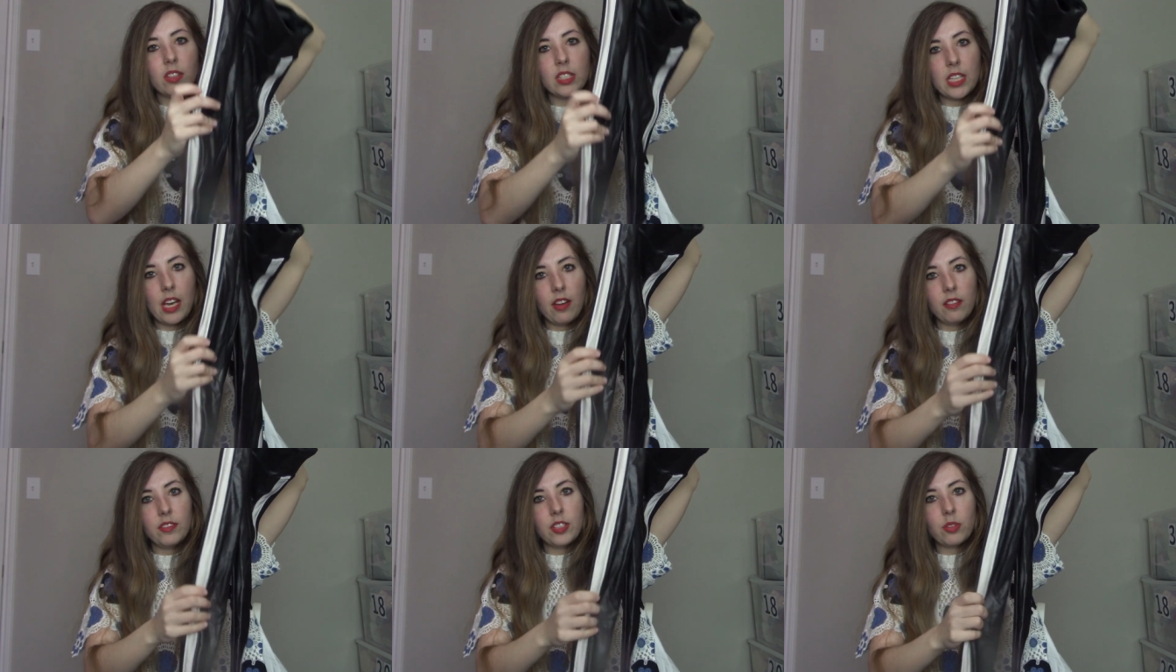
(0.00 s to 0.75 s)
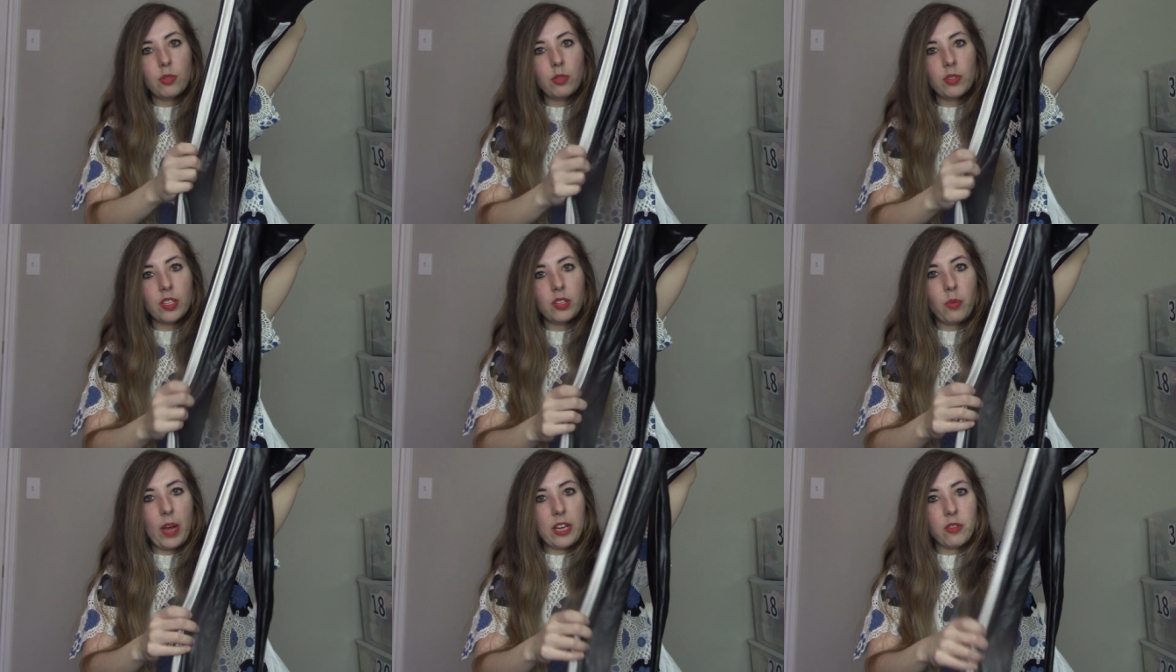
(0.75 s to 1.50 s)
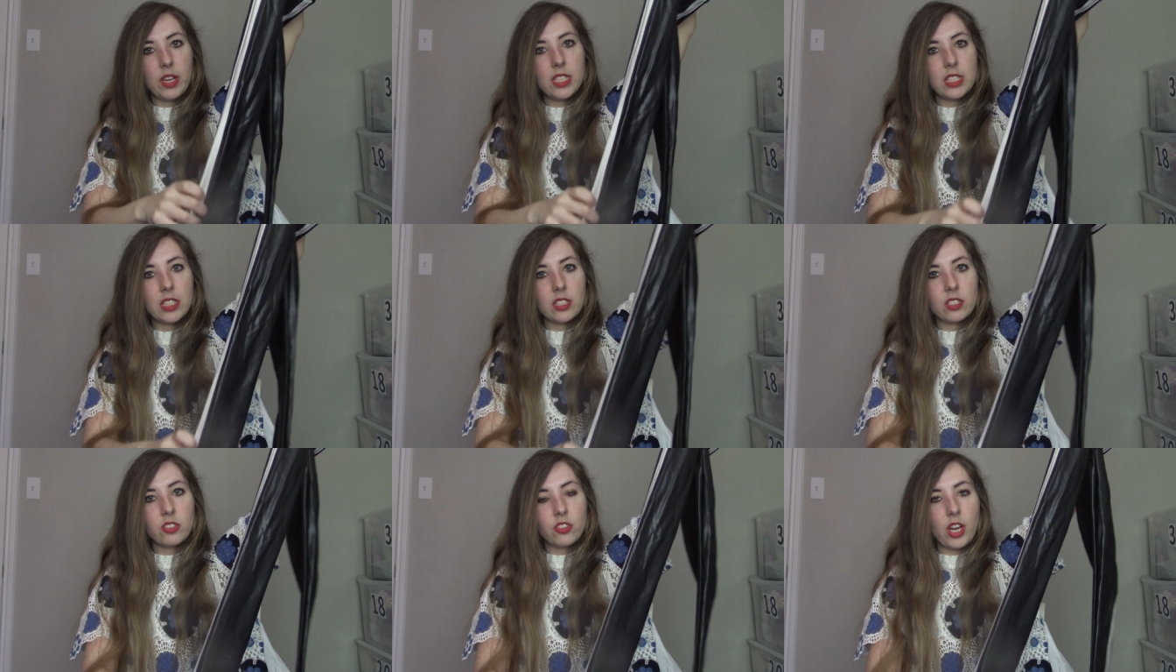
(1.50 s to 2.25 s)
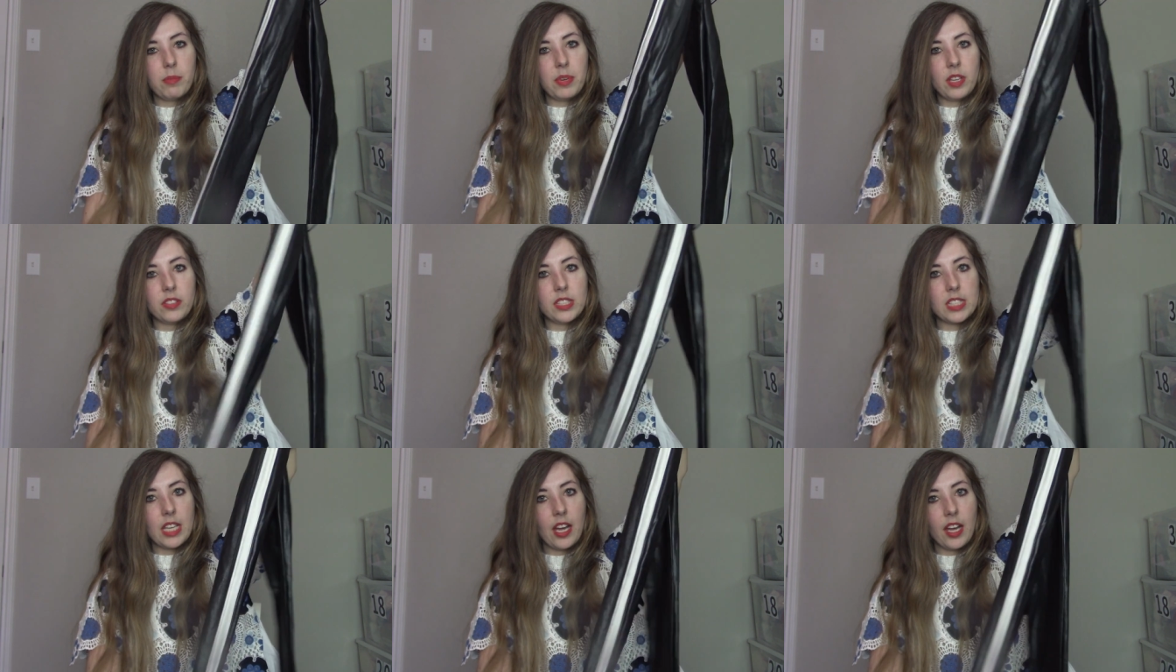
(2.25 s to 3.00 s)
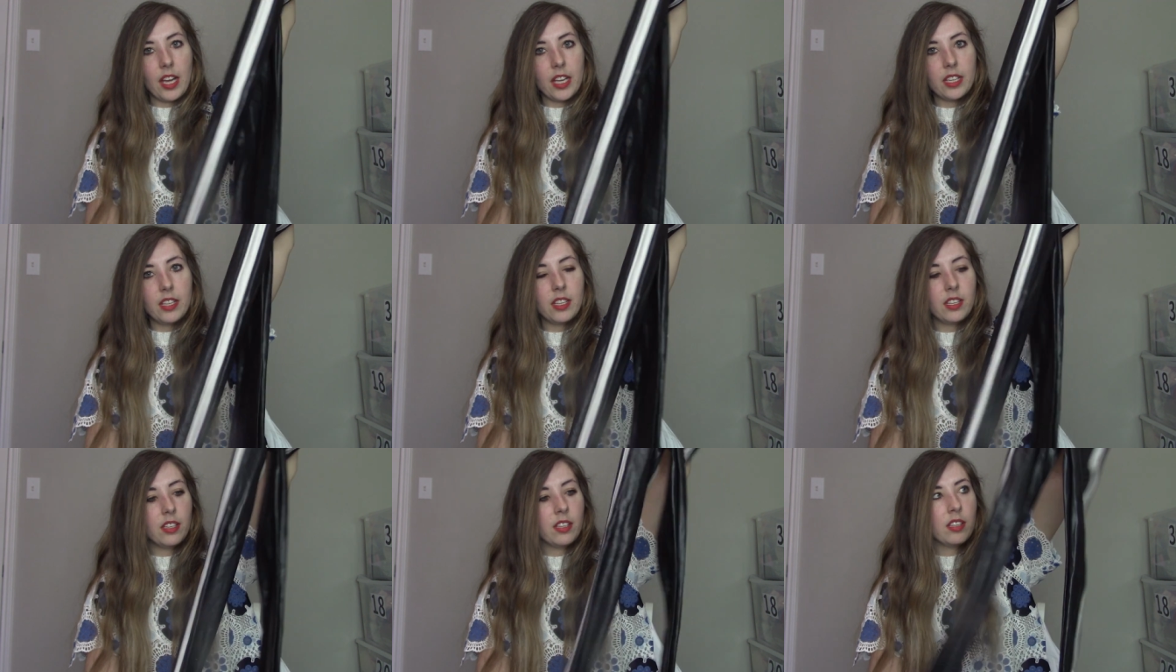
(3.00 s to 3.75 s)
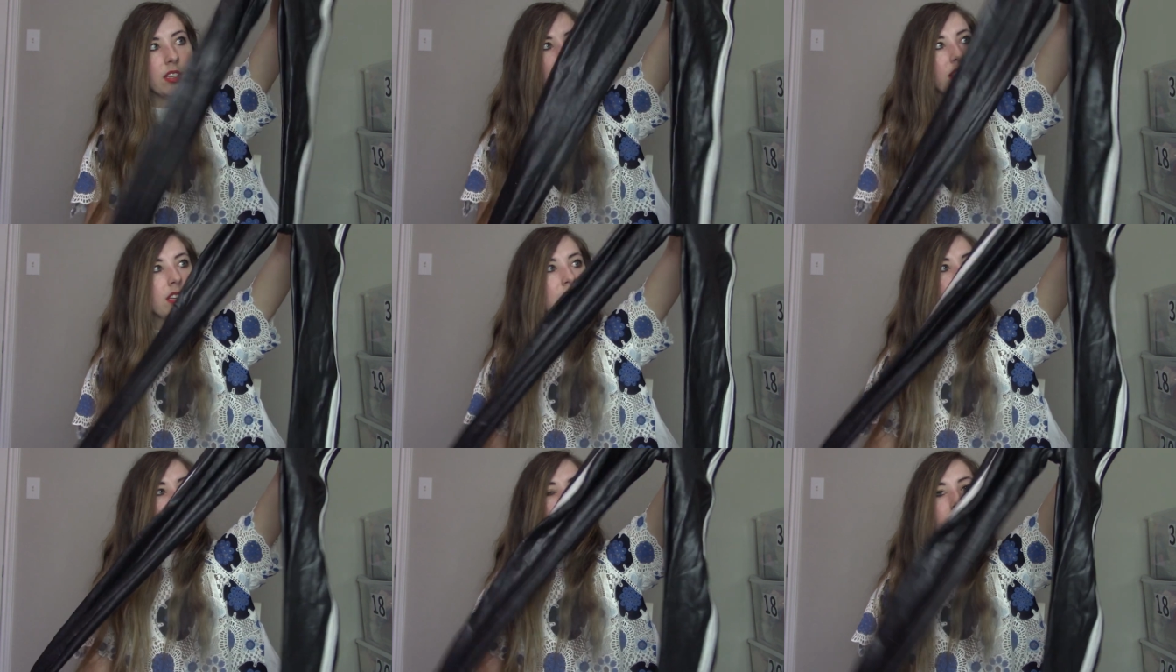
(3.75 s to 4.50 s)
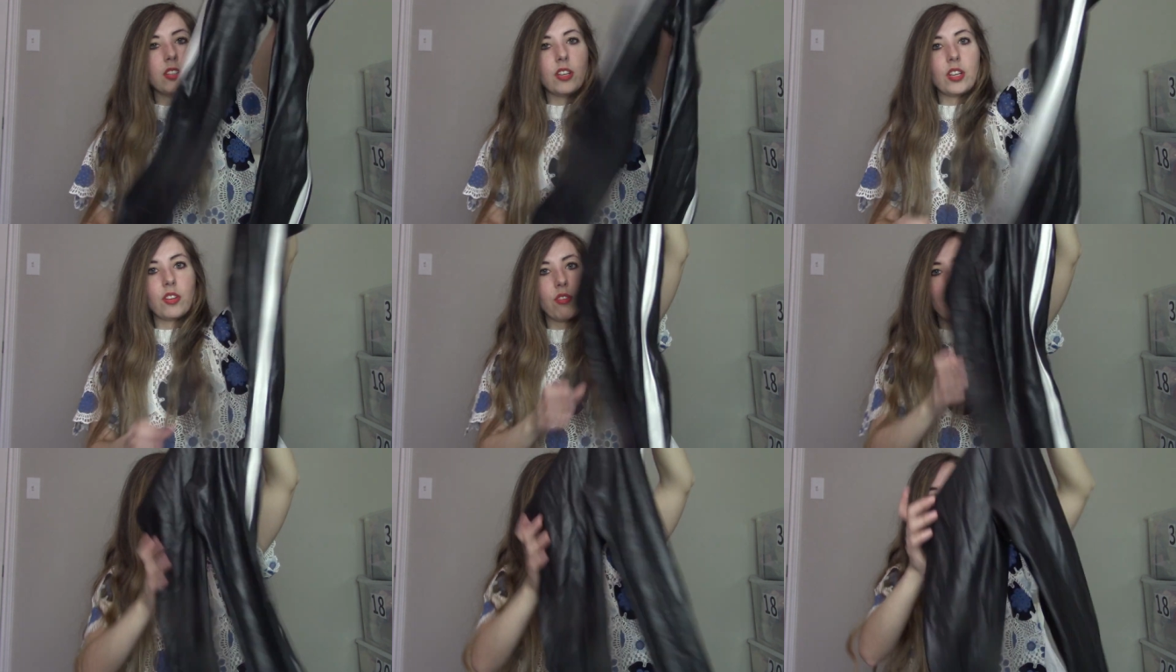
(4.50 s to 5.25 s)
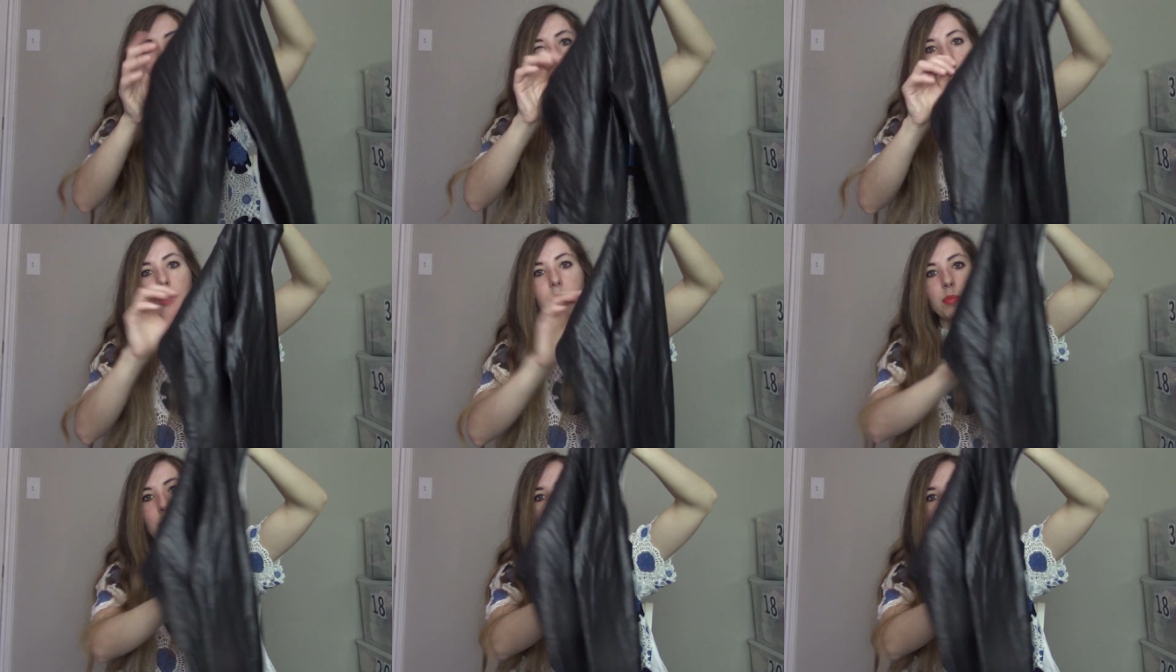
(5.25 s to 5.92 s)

These have the cool little white racing stripe on the side. They're in great shape.